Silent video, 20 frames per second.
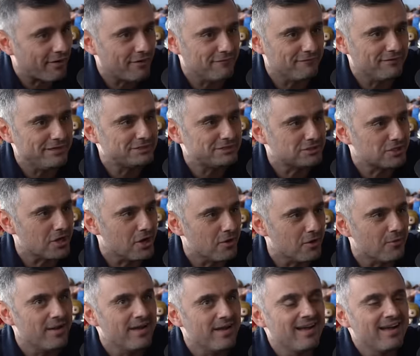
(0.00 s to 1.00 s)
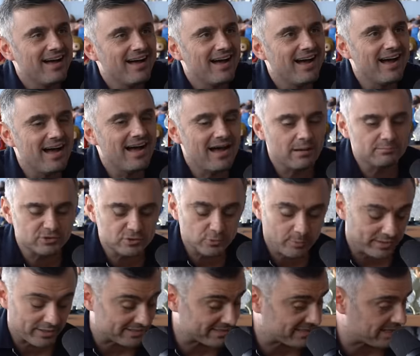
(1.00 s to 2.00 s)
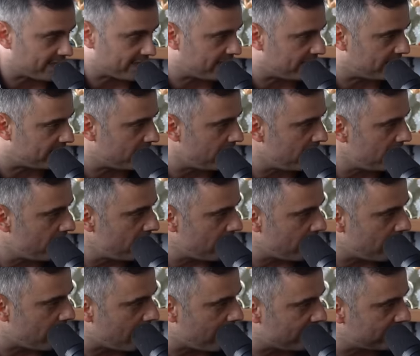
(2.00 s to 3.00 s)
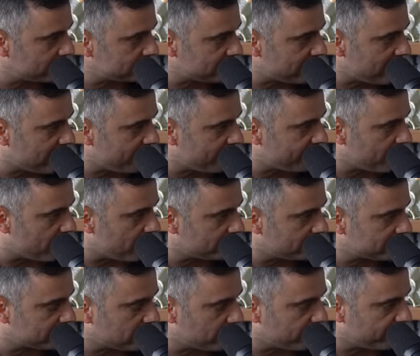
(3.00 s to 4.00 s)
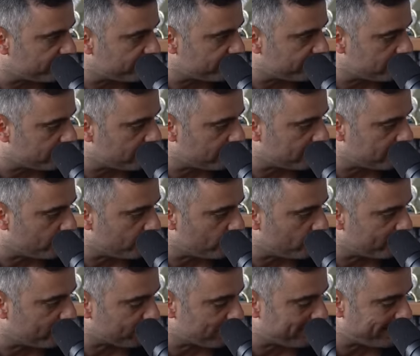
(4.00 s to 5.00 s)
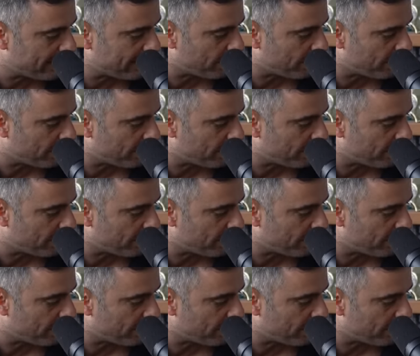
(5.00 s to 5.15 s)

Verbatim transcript: Vee Show. Uh, I'm super excited uh, to have uh, Tilman Fertitta here with me.